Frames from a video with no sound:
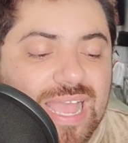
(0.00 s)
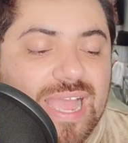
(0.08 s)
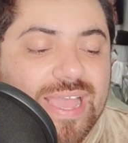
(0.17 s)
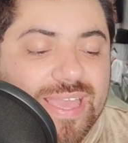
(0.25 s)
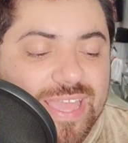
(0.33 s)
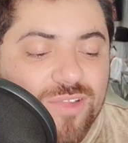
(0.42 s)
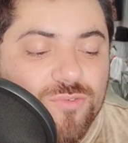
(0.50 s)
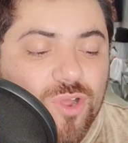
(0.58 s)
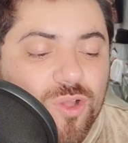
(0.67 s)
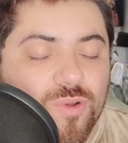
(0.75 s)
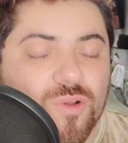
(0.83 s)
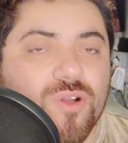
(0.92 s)
a
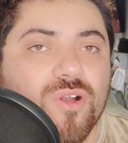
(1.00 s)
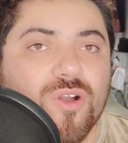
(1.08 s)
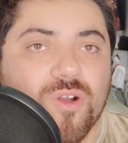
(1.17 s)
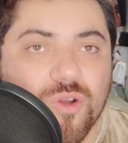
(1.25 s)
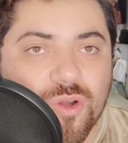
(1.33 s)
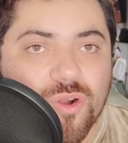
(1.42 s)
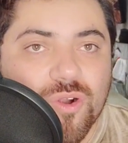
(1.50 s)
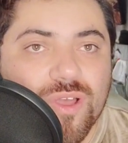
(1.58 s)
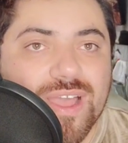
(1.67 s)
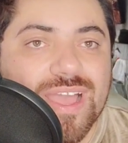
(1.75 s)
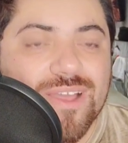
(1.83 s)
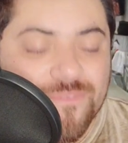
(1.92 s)
hero or
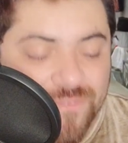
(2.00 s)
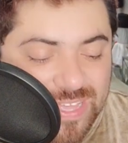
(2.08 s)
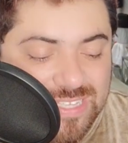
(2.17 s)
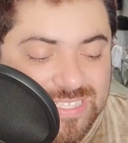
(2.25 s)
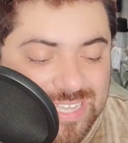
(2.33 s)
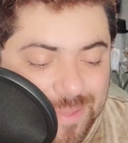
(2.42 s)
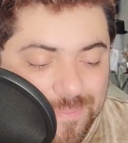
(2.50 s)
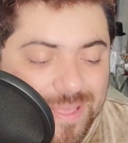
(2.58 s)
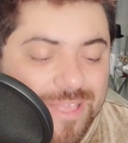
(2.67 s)
a victim.